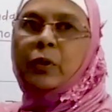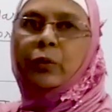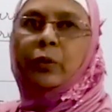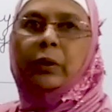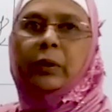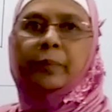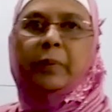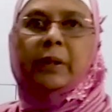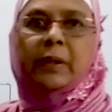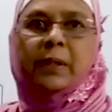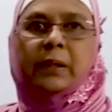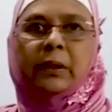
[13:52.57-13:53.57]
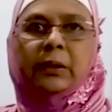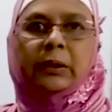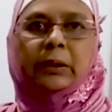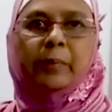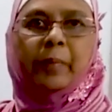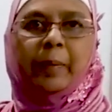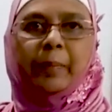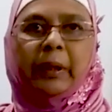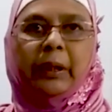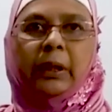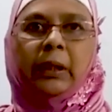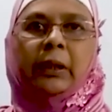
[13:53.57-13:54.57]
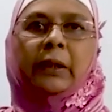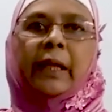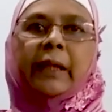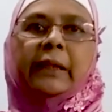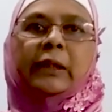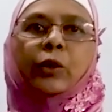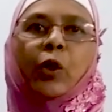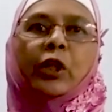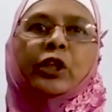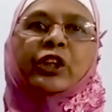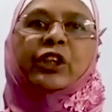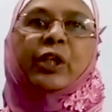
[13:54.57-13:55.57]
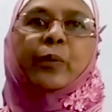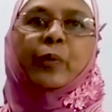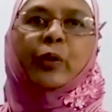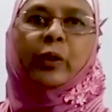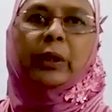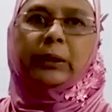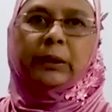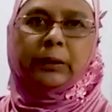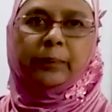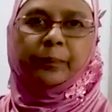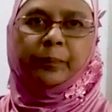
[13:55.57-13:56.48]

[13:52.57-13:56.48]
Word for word: to the person's memory that is called stimulus